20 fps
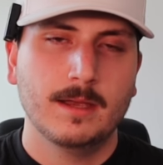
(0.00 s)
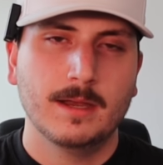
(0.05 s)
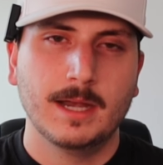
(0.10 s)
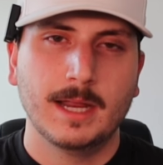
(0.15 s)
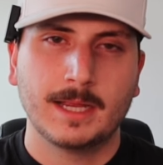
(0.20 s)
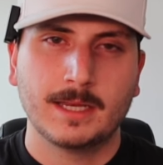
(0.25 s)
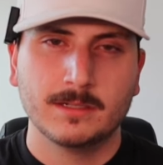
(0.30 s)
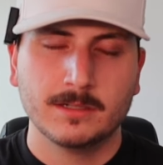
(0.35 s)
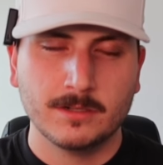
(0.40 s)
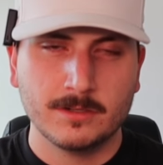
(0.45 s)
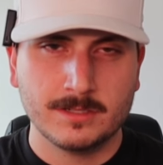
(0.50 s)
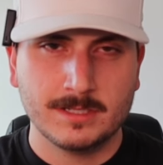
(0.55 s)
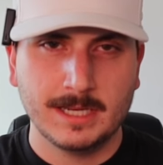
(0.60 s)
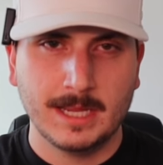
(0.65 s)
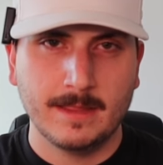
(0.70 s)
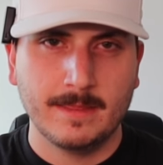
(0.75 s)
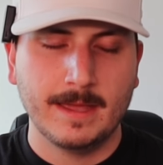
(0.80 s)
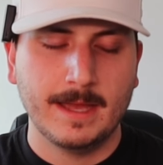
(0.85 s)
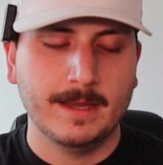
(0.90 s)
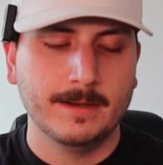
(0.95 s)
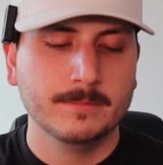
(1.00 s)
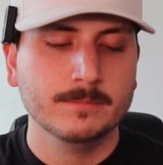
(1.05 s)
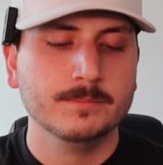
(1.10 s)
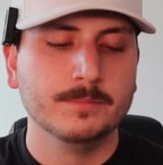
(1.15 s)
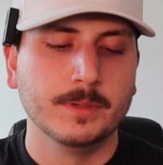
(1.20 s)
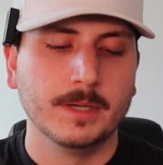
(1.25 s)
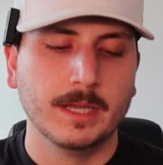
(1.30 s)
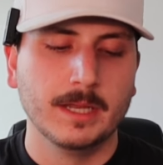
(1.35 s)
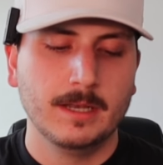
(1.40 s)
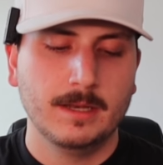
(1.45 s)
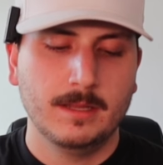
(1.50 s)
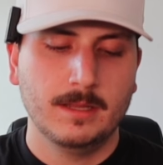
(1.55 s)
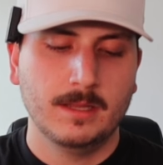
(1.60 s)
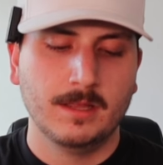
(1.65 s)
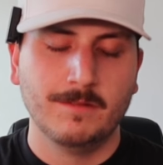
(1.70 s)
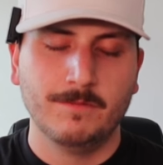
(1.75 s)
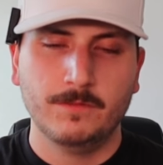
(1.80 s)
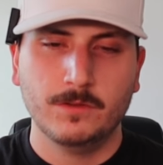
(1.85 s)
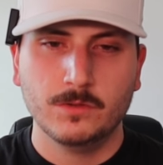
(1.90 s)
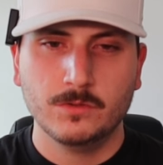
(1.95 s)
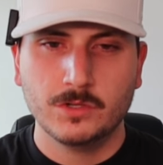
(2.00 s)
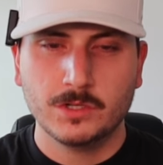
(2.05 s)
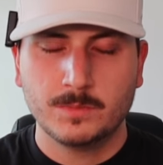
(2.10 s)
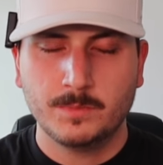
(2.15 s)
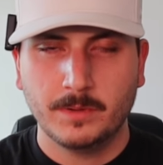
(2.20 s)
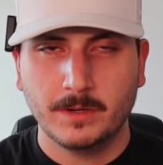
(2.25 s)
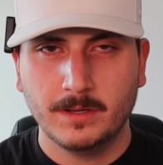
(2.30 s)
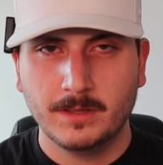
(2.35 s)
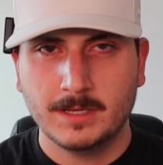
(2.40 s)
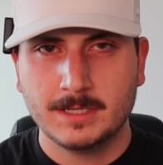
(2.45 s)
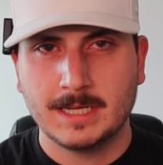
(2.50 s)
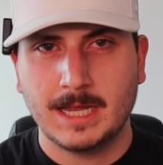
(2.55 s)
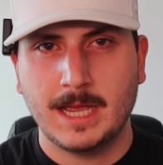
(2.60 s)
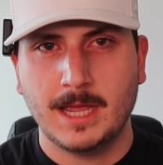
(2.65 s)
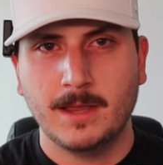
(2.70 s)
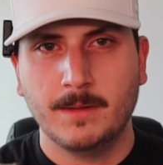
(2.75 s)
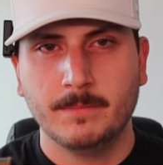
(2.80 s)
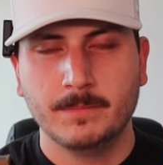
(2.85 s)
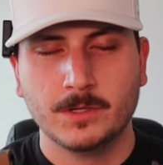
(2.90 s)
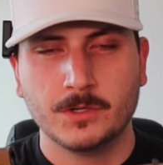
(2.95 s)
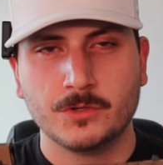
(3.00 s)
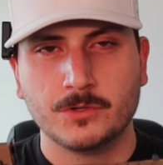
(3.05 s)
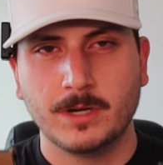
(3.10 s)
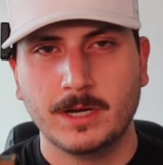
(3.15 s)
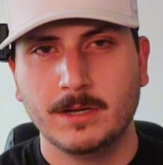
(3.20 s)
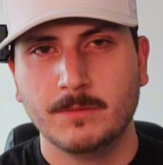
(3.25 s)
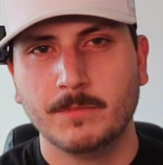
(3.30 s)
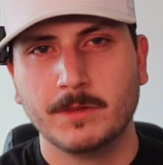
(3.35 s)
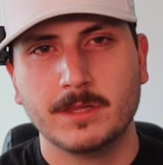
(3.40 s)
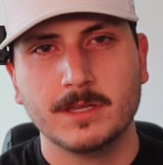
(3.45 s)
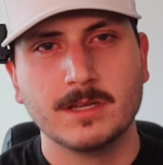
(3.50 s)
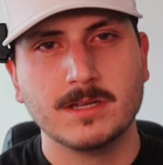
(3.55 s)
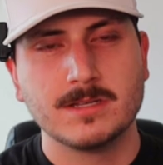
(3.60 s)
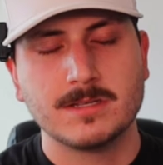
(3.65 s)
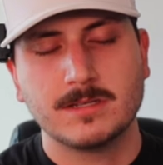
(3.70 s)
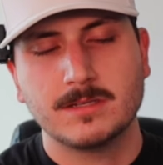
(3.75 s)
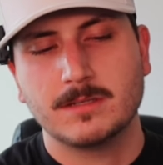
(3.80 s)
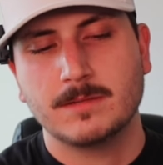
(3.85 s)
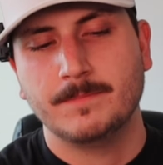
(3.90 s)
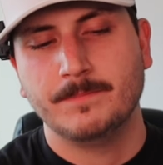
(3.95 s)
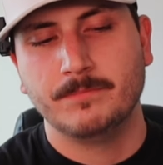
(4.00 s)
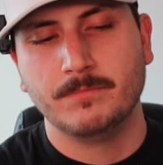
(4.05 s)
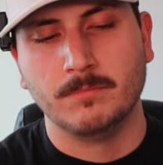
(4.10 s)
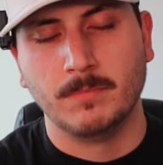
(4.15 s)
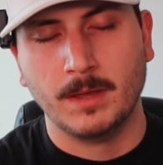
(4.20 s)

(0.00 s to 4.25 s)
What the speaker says: I can understand that, but if you just put in the time to train with this,